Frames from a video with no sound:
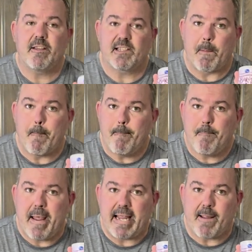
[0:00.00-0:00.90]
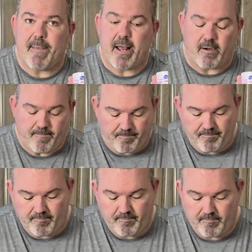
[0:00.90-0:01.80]
some baking powder.
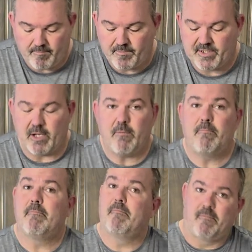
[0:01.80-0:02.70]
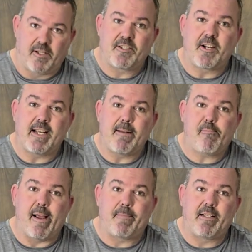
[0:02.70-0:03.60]
So, let's start getting
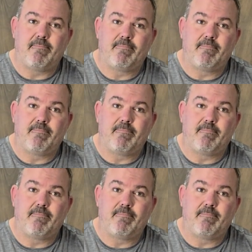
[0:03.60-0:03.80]
it prepped.